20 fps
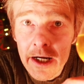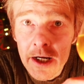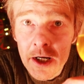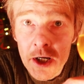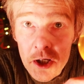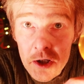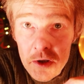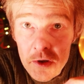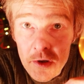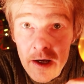
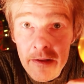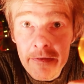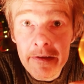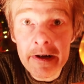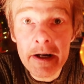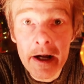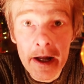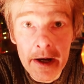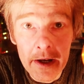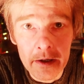Look at the
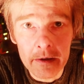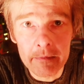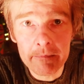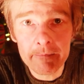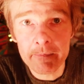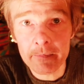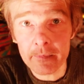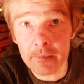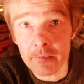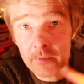colour
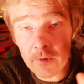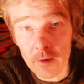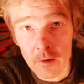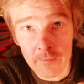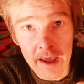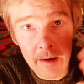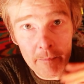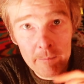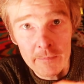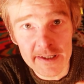
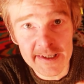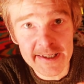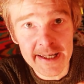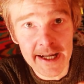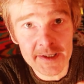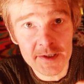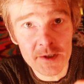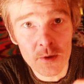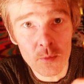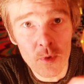of that
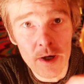Passata